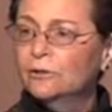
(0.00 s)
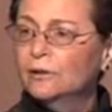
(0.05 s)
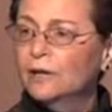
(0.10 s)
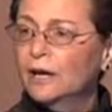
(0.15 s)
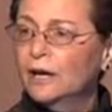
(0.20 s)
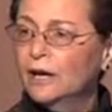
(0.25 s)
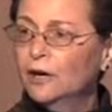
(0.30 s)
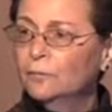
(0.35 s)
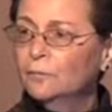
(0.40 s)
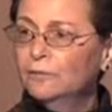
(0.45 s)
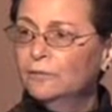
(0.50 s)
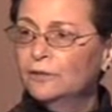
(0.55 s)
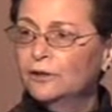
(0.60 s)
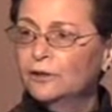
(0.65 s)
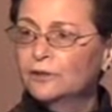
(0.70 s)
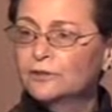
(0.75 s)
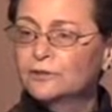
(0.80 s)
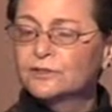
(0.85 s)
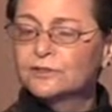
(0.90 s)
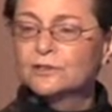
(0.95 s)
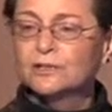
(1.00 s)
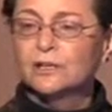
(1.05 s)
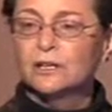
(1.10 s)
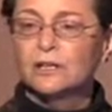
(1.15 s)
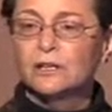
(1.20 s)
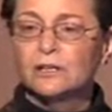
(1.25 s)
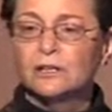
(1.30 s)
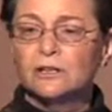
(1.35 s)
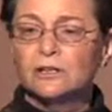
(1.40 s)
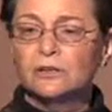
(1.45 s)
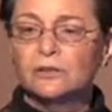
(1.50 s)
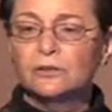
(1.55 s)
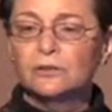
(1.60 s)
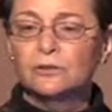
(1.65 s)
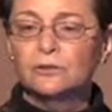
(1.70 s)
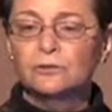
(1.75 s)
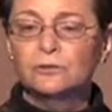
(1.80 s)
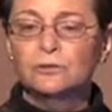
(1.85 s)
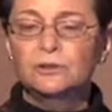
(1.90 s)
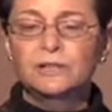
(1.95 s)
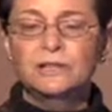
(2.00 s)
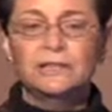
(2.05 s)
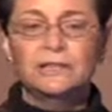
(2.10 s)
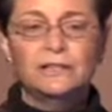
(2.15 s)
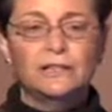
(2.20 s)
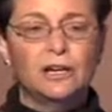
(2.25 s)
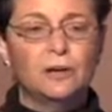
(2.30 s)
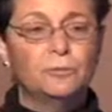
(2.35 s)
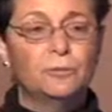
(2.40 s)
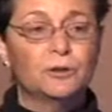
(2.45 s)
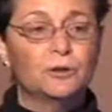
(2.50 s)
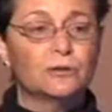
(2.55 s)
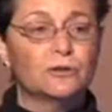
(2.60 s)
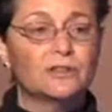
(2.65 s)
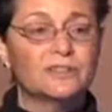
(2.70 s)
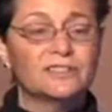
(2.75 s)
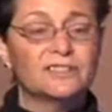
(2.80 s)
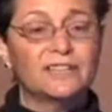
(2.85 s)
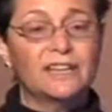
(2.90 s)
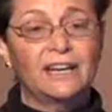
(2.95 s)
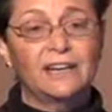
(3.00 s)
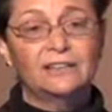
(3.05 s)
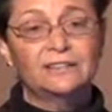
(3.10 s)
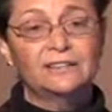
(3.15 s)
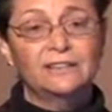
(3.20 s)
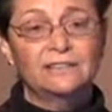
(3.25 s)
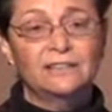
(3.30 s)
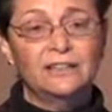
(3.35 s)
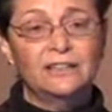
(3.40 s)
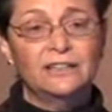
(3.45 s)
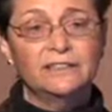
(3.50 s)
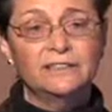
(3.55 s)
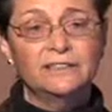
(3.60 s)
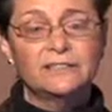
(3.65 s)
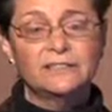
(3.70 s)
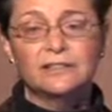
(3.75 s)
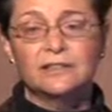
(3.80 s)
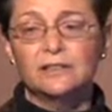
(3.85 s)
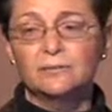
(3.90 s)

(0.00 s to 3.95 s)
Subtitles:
help folks who needed help across county lines,